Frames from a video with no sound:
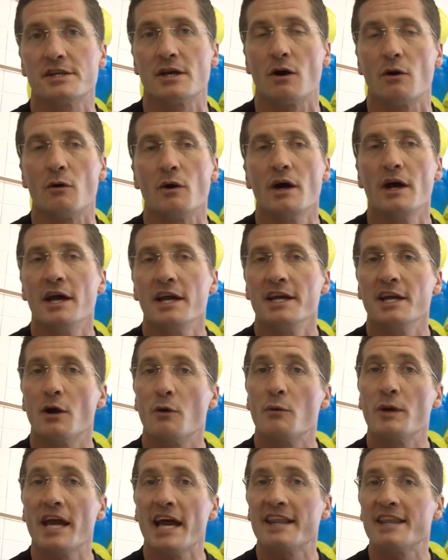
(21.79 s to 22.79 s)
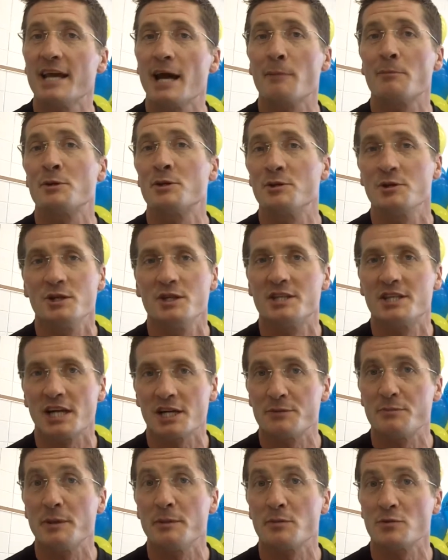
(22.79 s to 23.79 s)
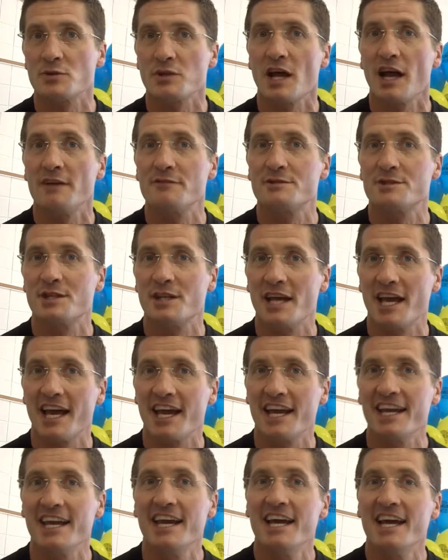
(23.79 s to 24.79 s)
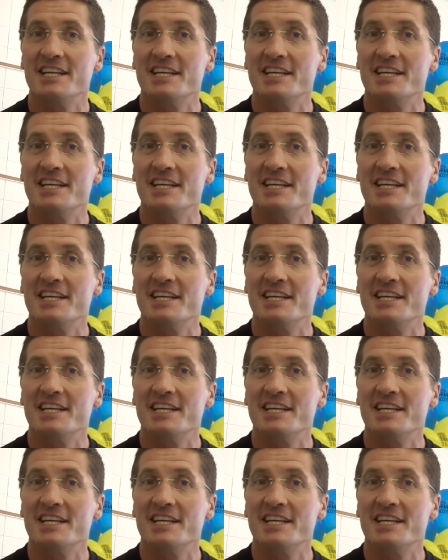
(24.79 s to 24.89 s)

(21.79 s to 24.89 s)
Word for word: So, you know, we had the opportunity to touch people's lives today,